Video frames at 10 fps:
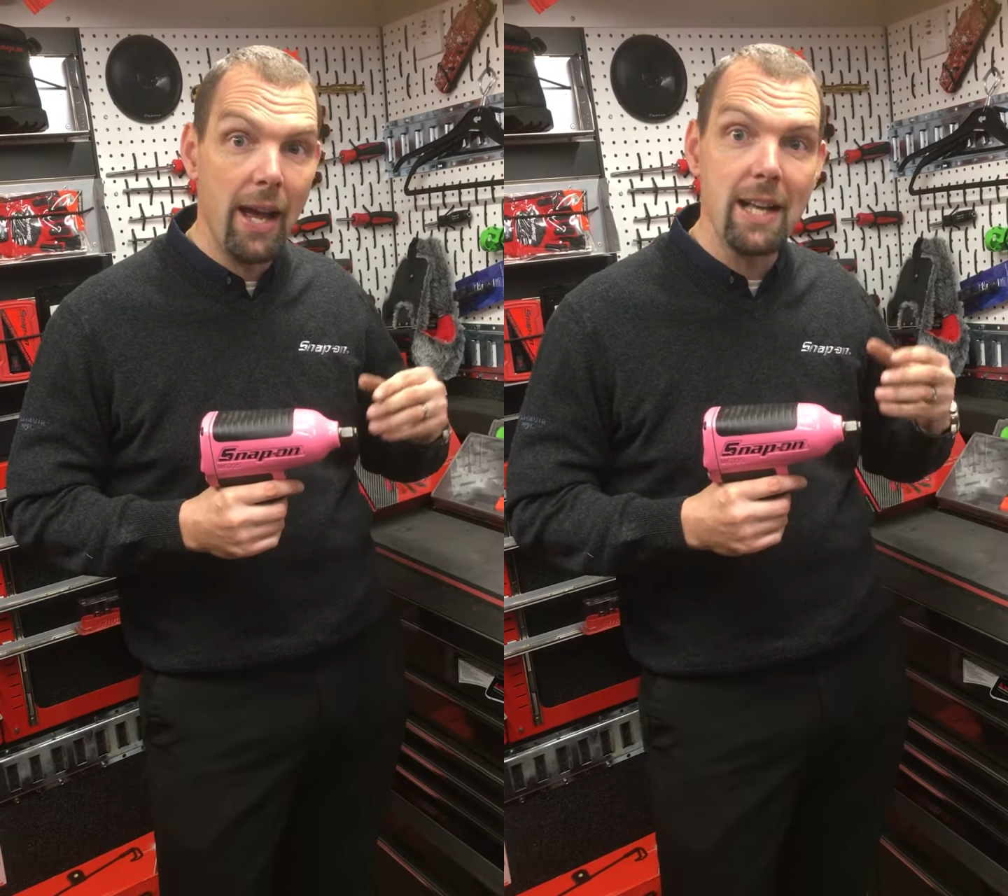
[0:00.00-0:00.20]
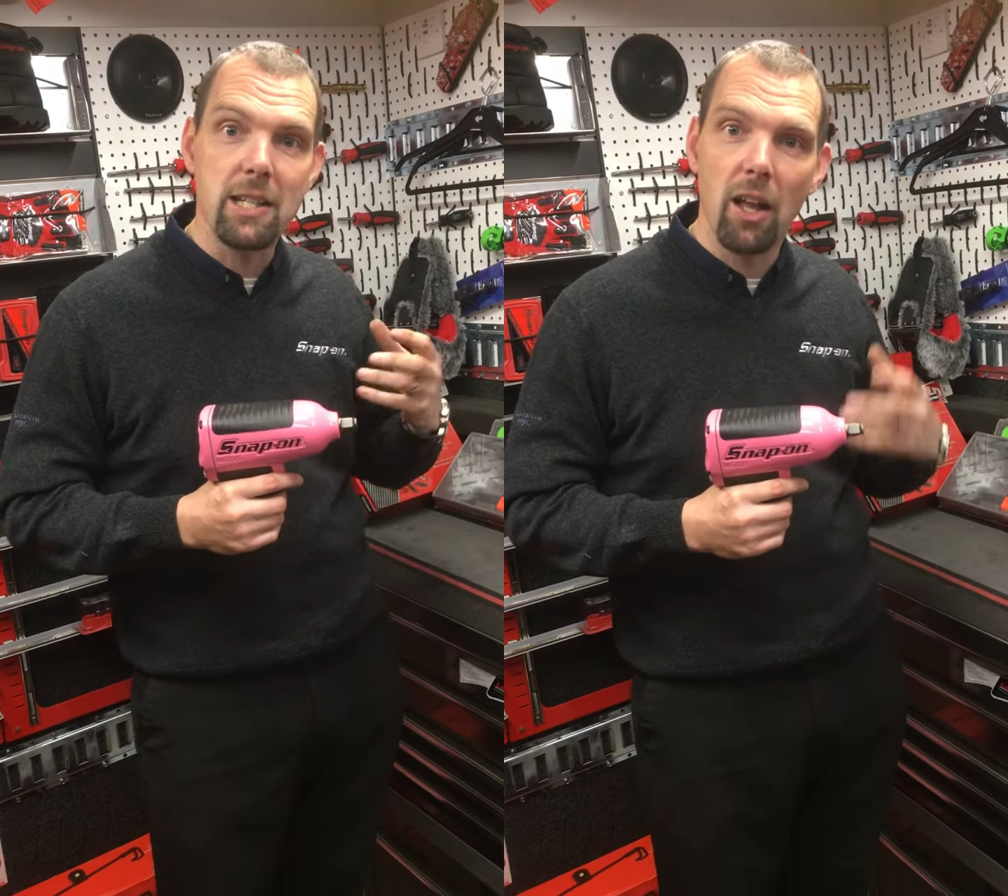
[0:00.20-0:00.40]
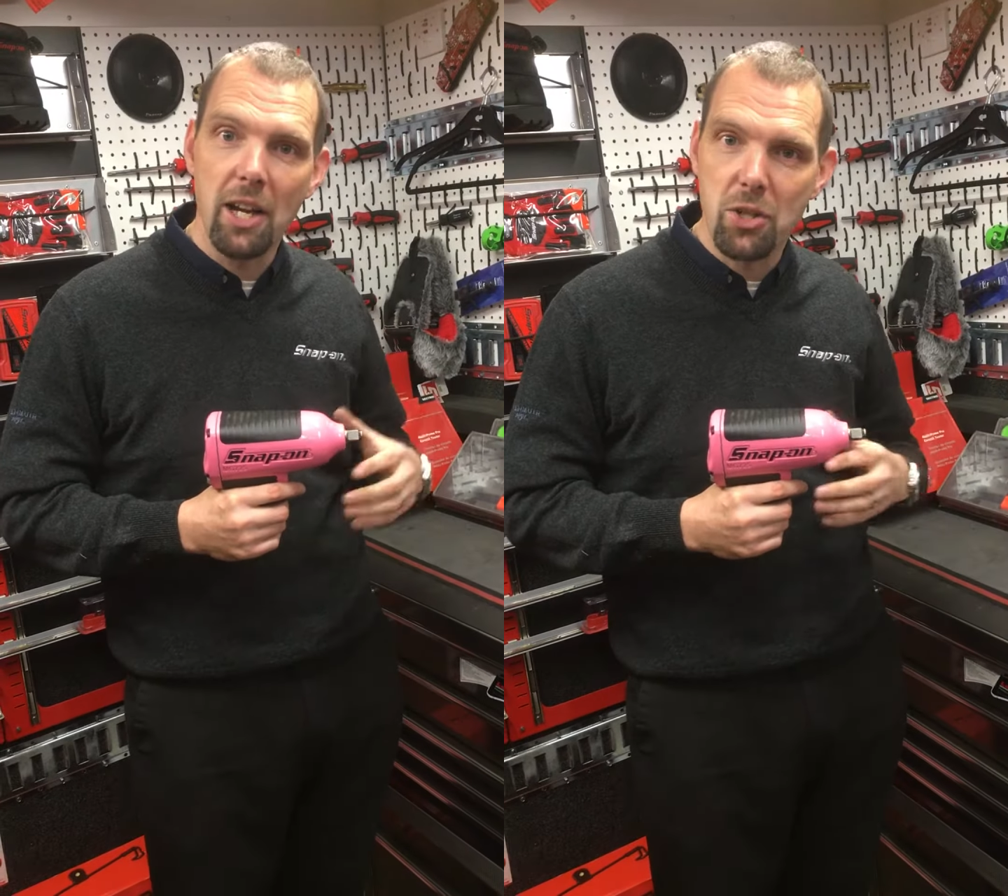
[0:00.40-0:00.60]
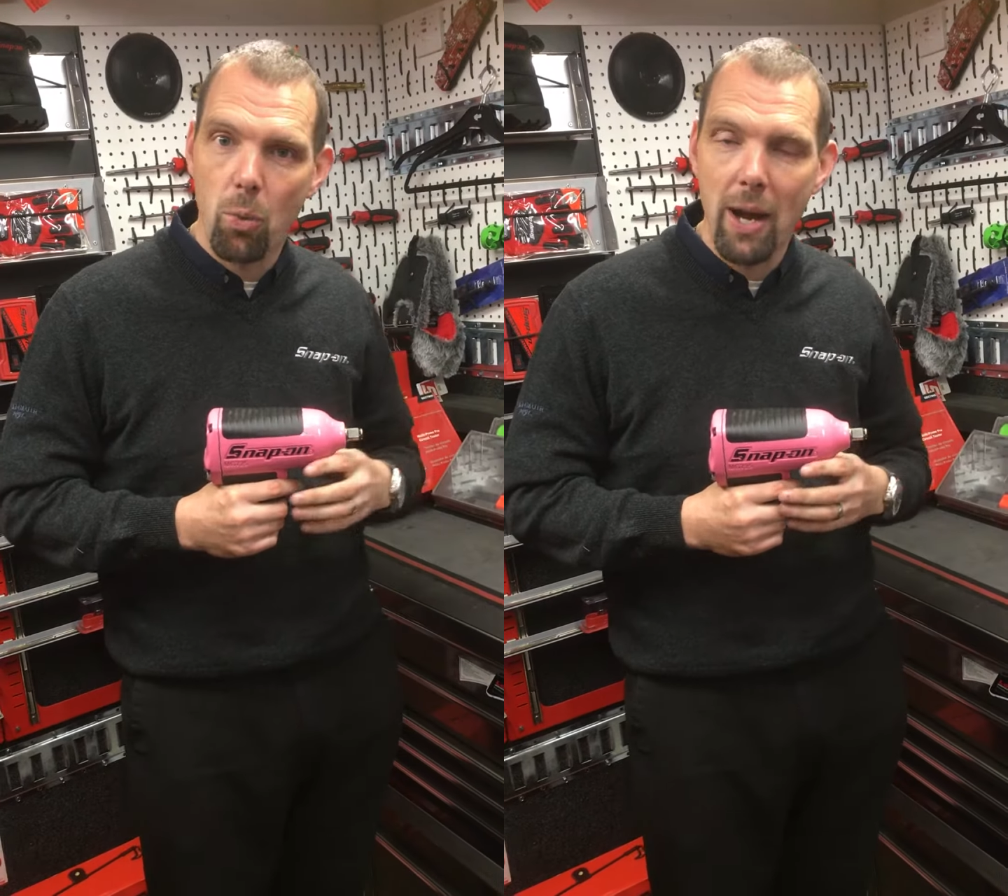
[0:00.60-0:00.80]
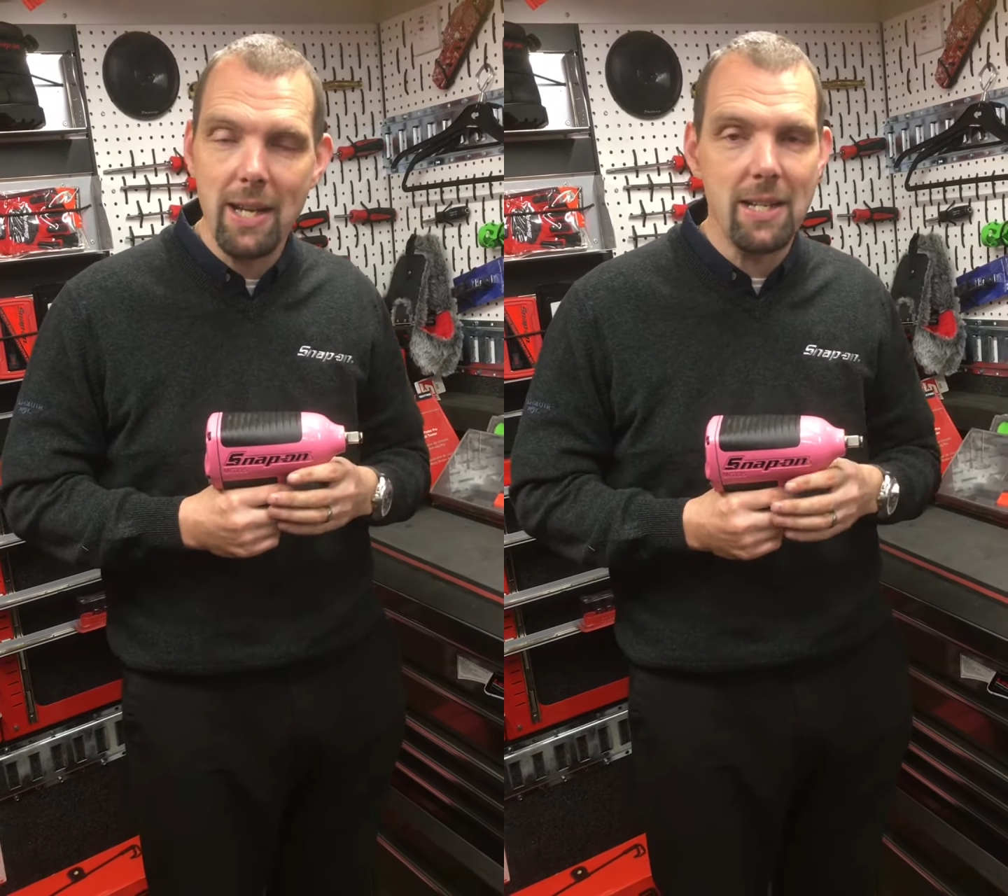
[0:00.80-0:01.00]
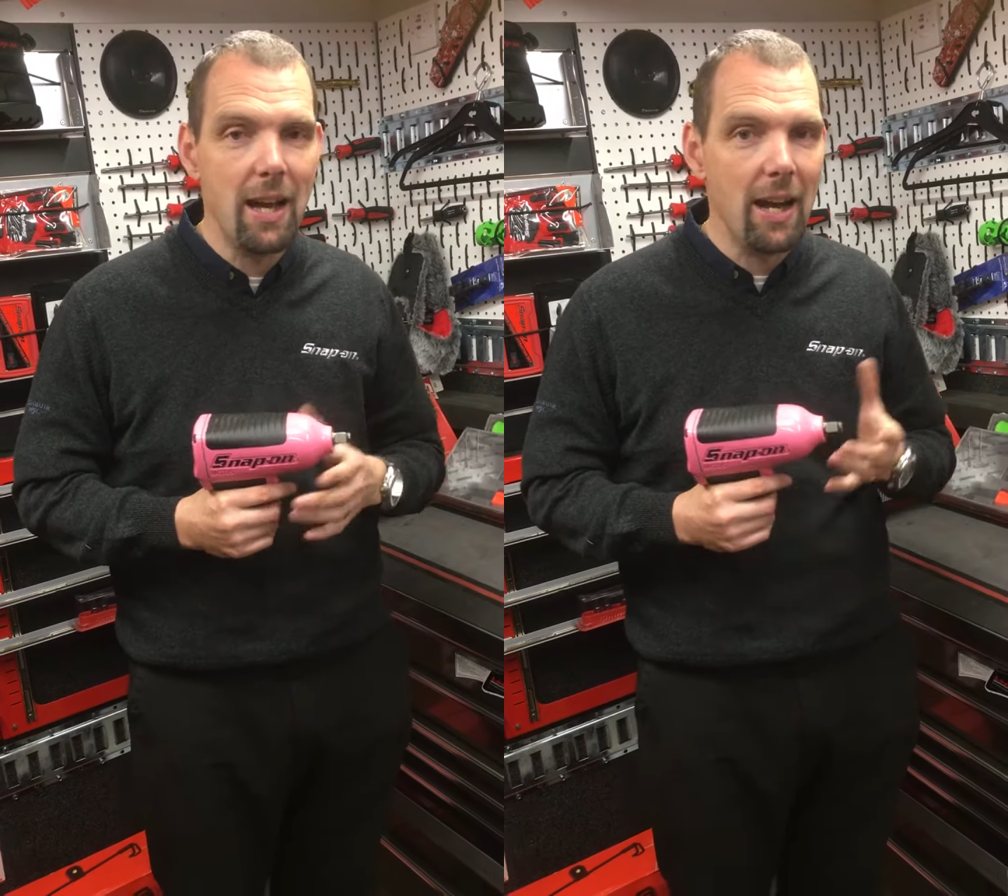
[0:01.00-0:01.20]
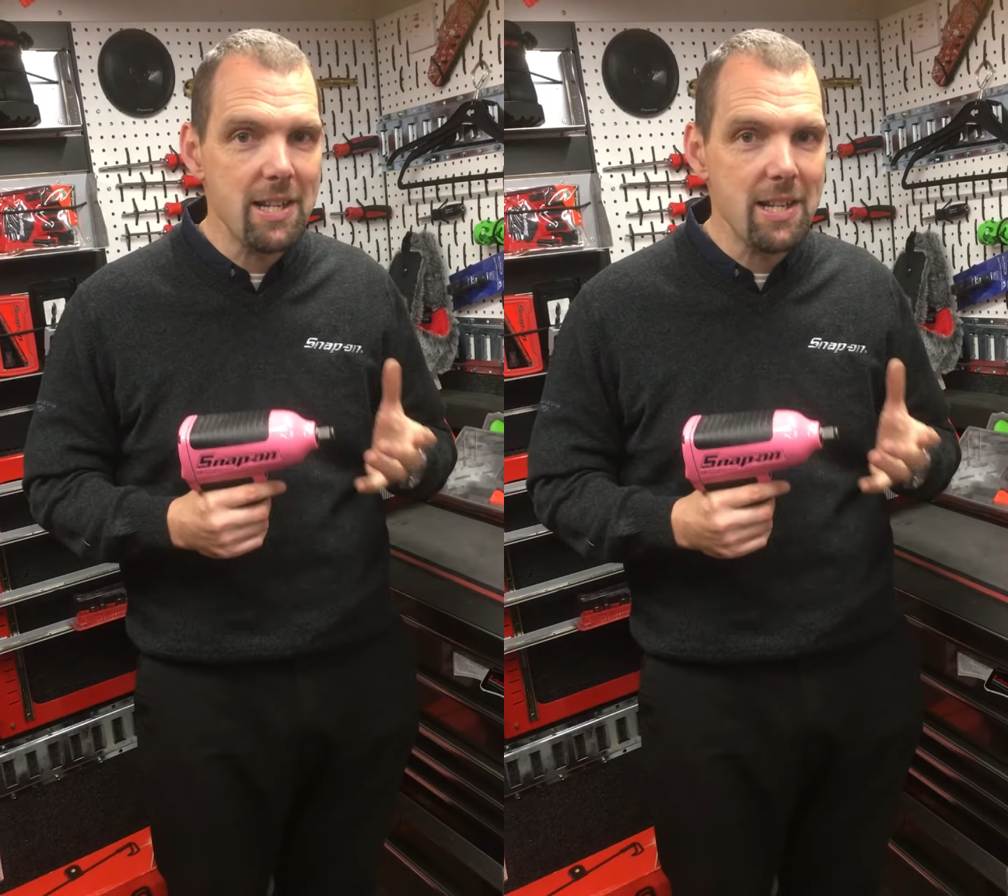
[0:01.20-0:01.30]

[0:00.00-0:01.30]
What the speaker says: It's lighter weight and